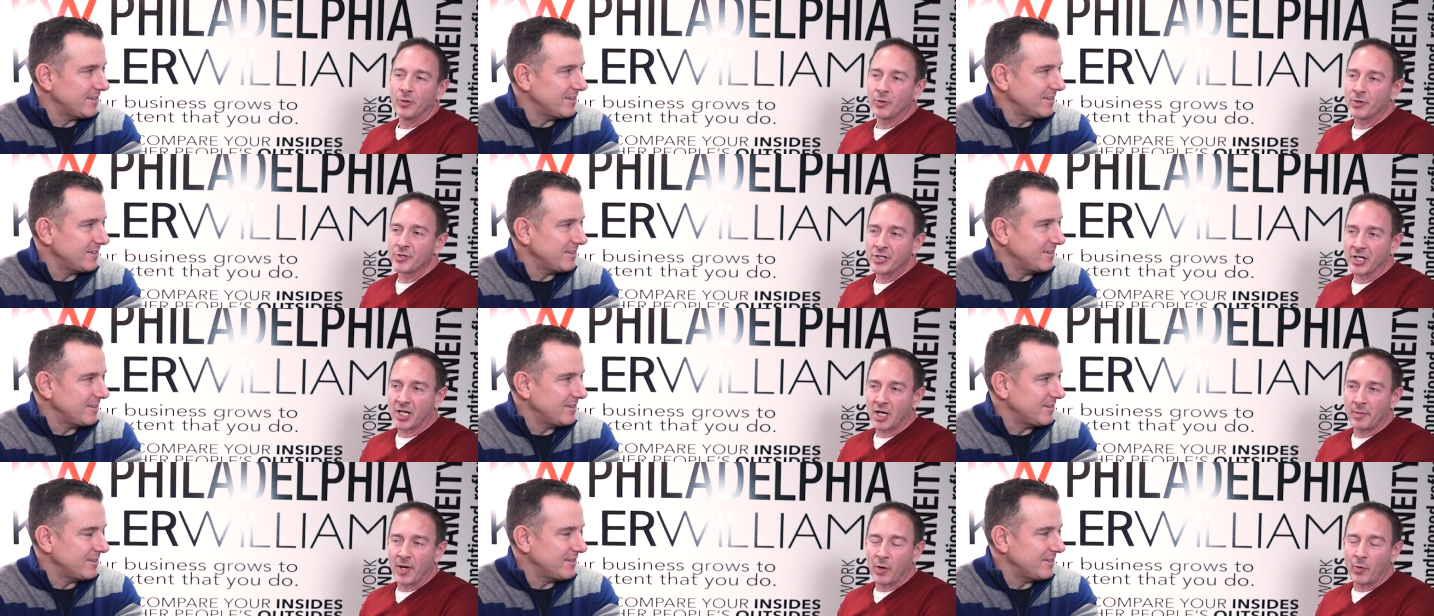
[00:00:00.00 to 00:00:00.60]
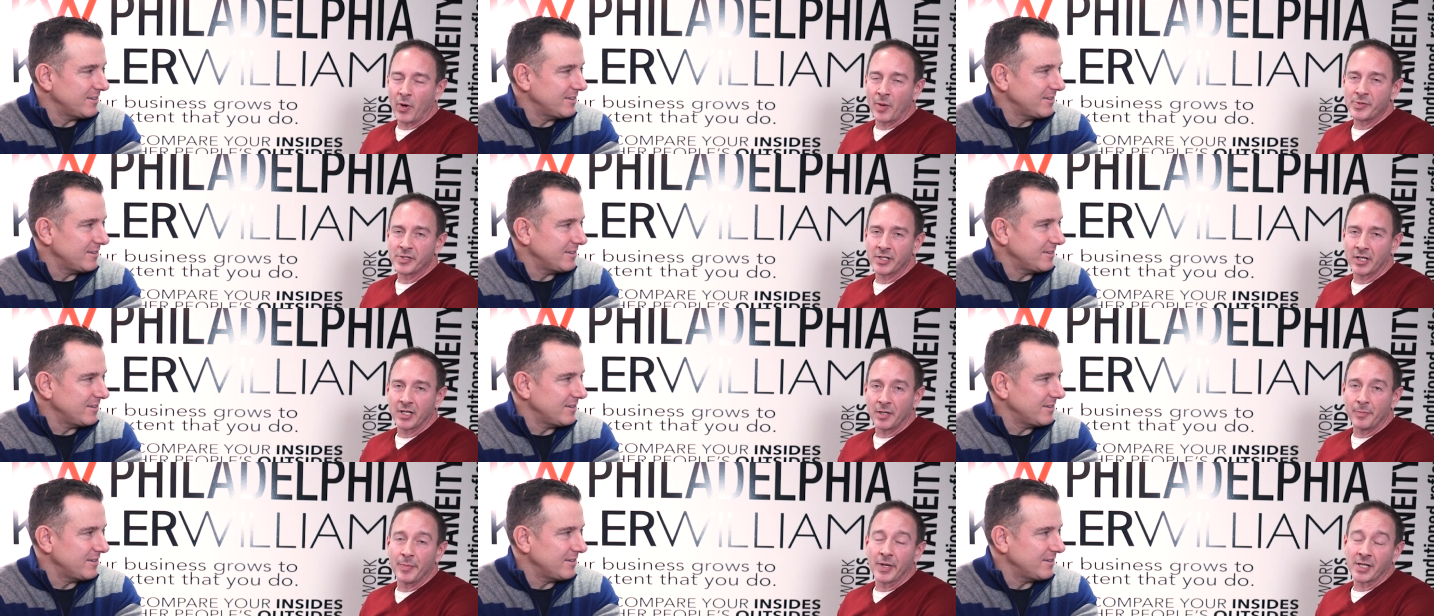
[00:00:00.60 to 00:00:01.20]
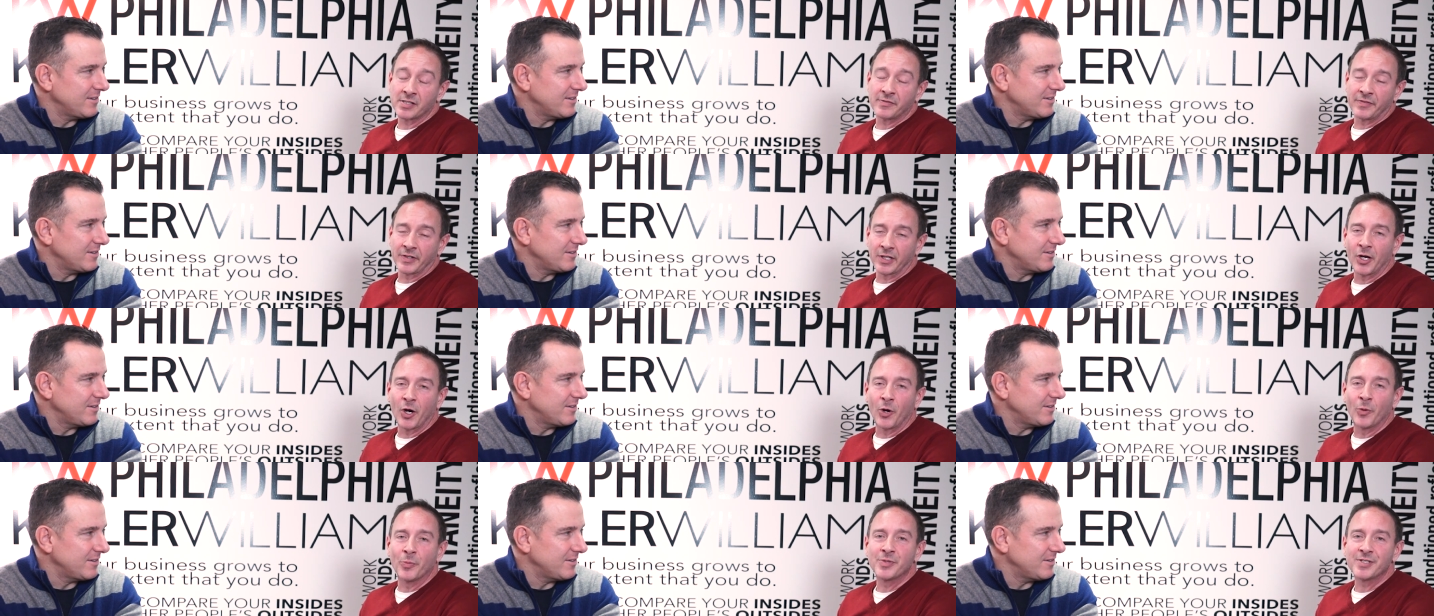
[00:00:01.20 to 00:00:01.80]
Speaker 1: or check out my website at
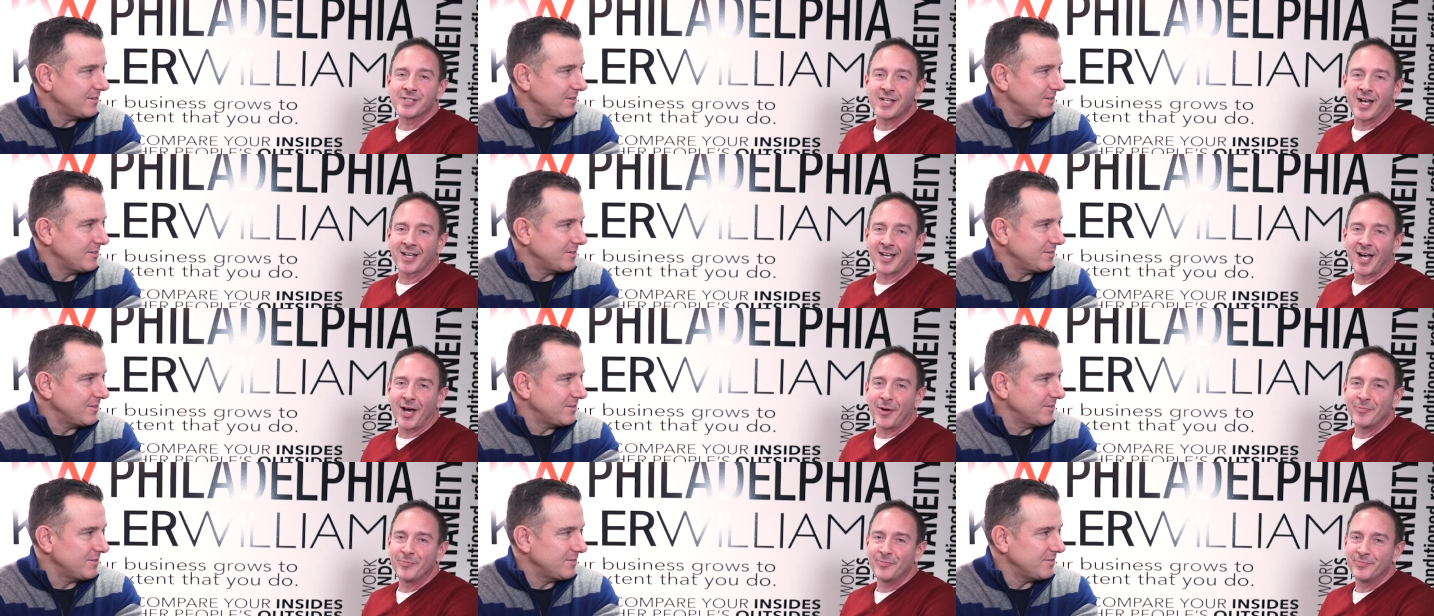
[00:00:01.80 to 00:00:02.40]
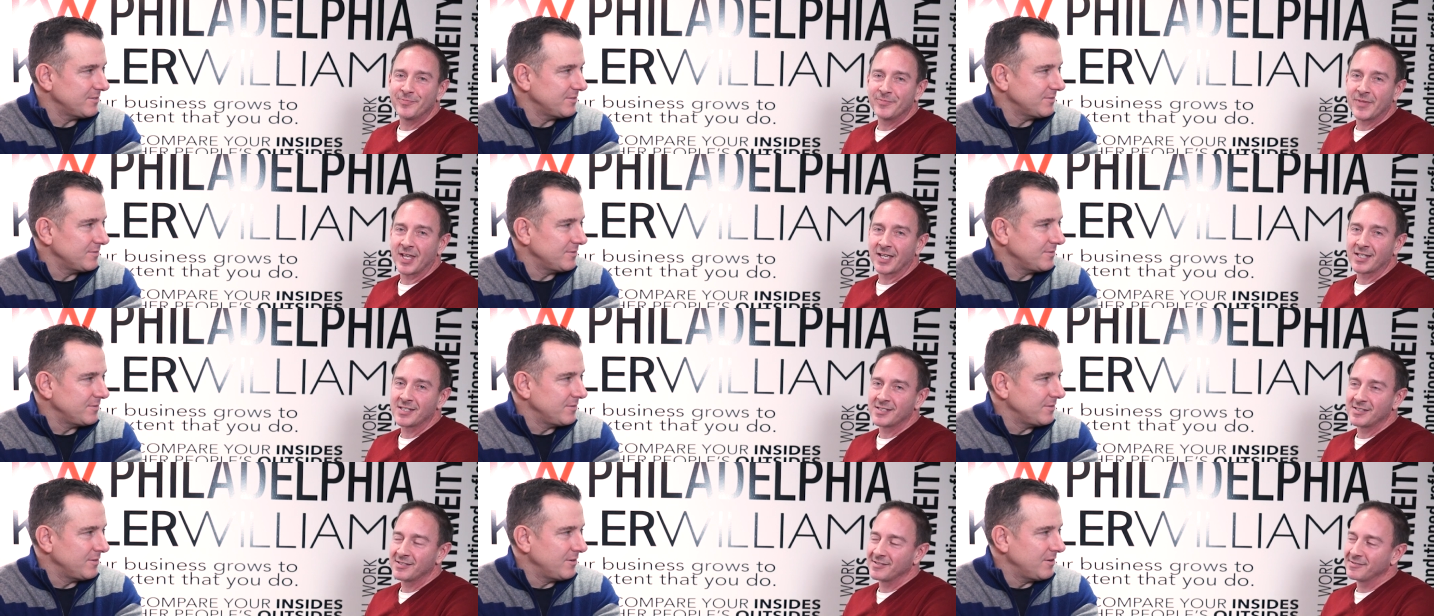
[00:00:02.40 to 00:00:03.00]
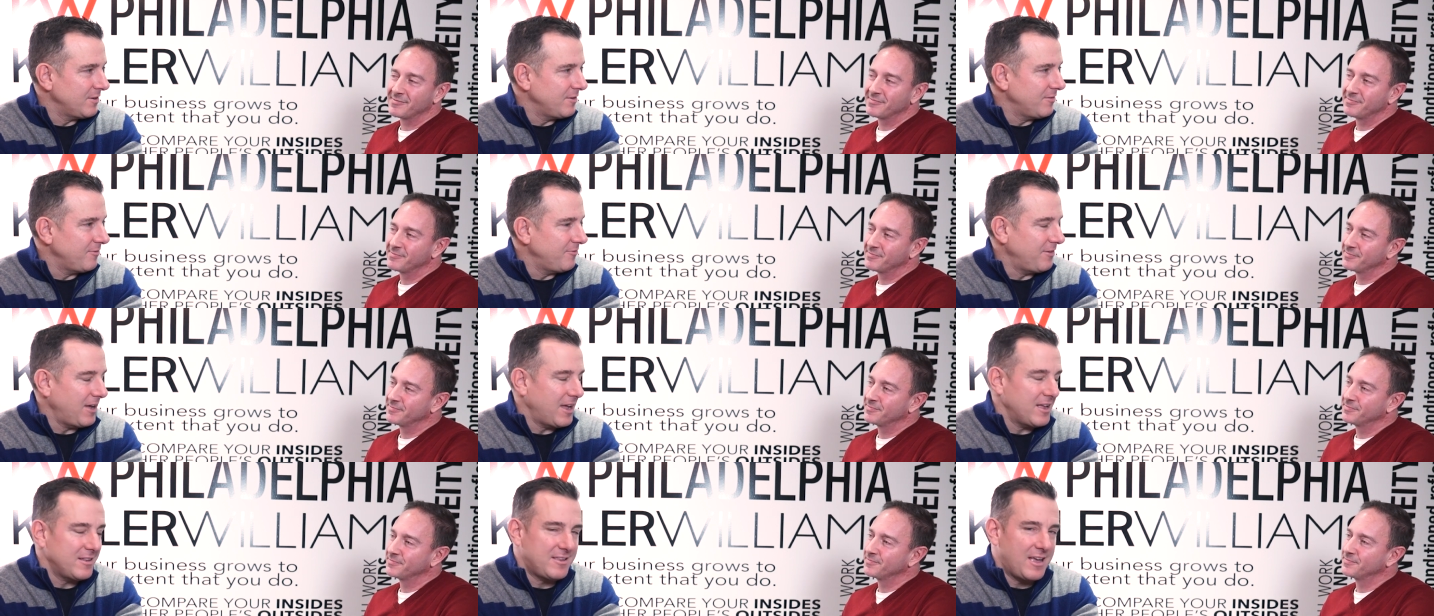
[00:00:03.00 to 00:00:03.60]
bestphillyhomes.com. Thanks.
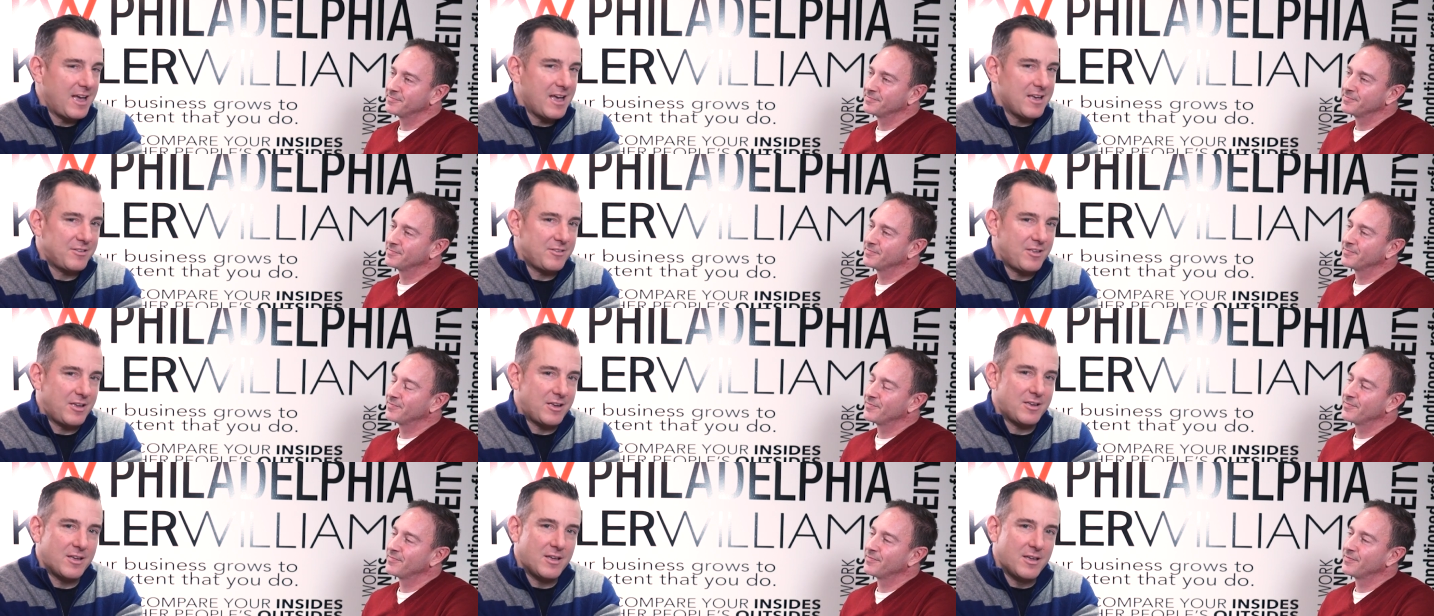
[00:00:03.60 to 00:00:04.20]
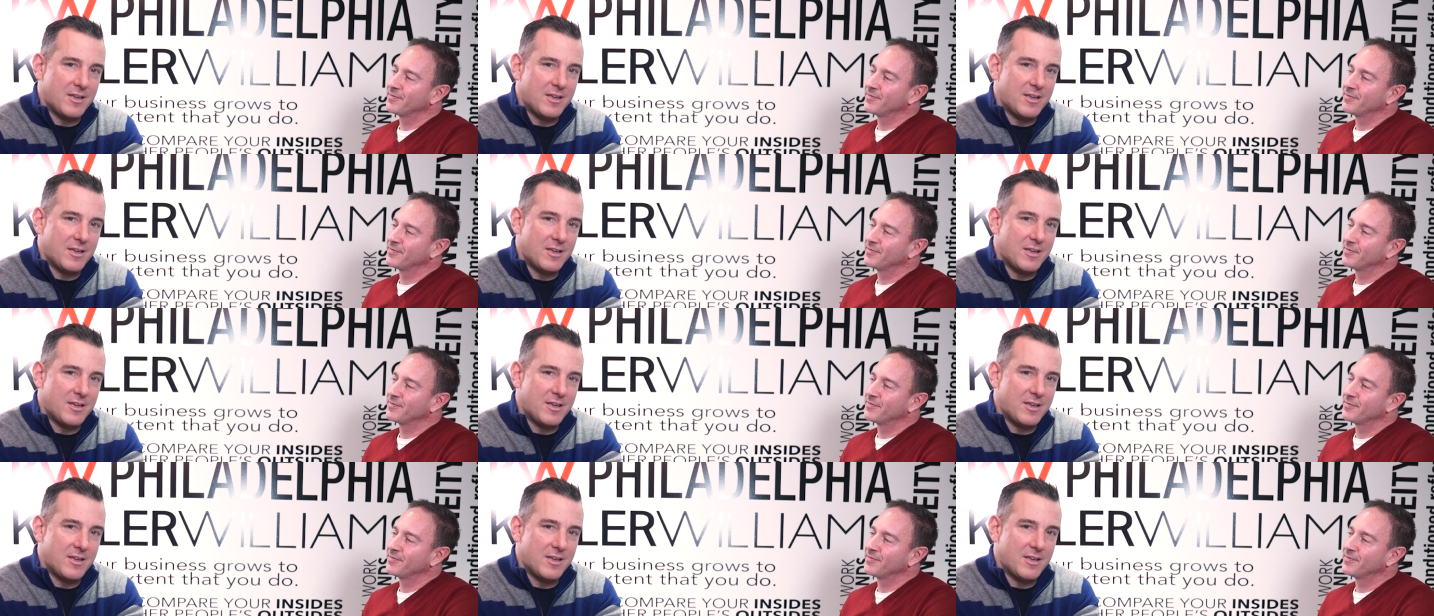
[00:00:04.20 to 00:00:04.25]
Fantastic.